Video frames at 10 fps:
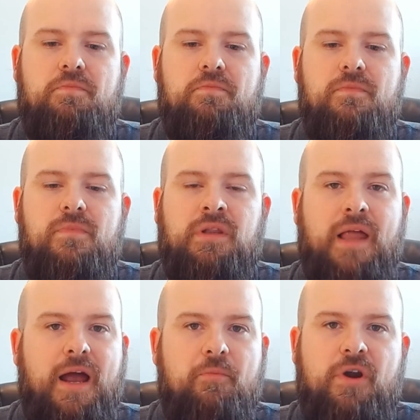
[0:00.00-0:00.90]

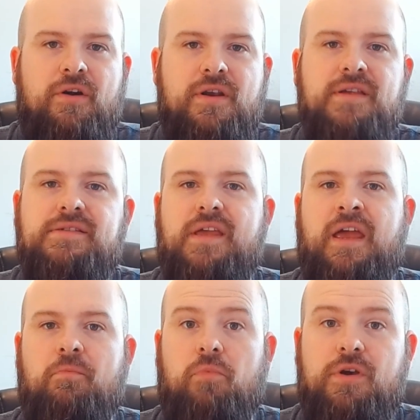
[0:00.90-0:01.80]
libraries
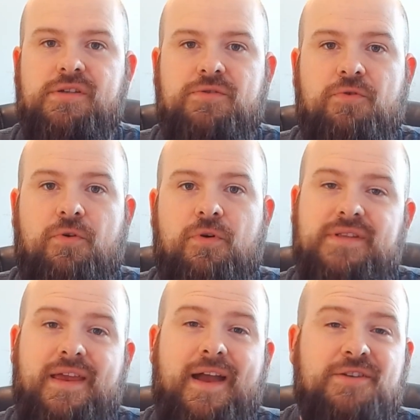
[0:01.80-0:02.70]
and bookstores,
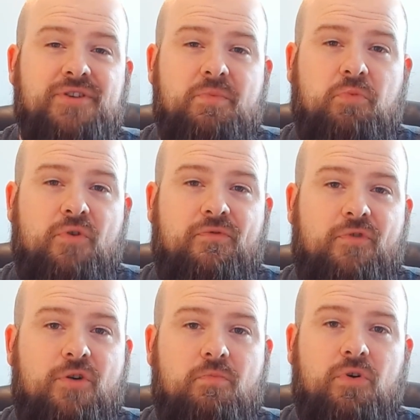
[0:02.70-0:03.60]
they actually prefer
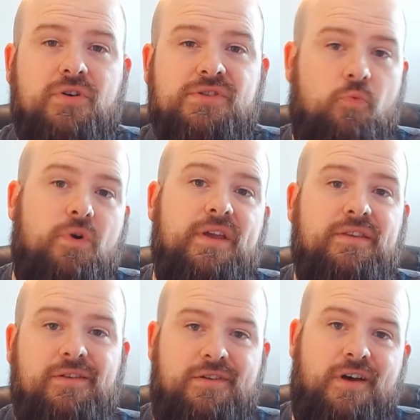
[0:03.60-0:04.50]
books
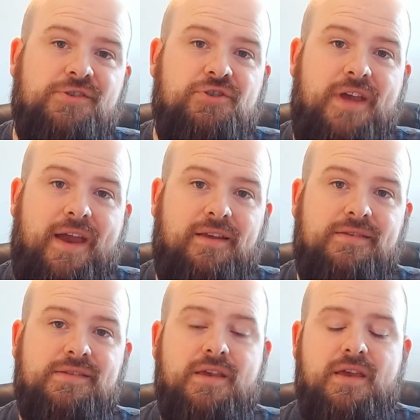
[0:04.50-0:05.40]
with dust
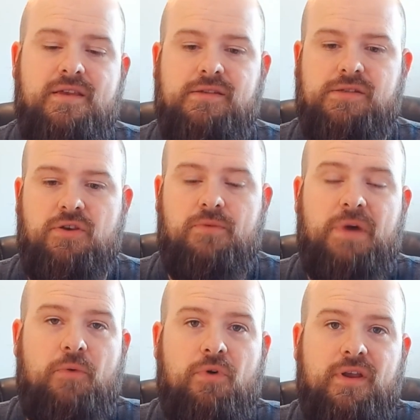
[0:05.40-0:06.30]
jackets. So you might
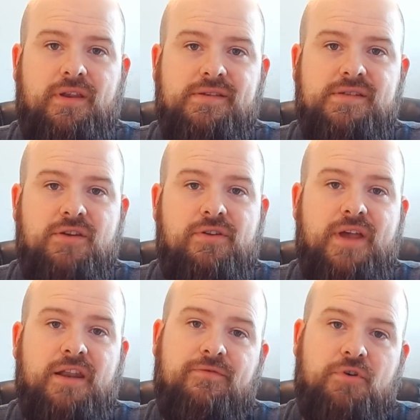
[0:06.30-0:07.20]
want to consider
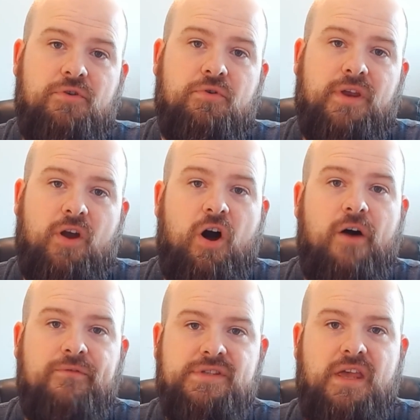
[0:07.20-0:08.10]
that if you're doing
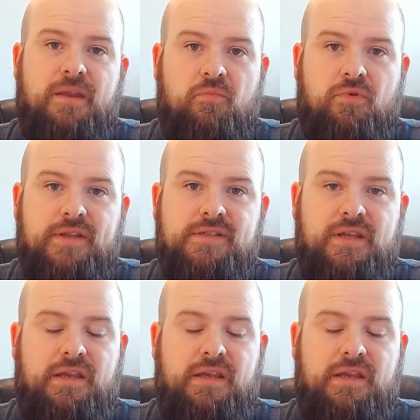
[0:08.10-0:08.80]
offset printing.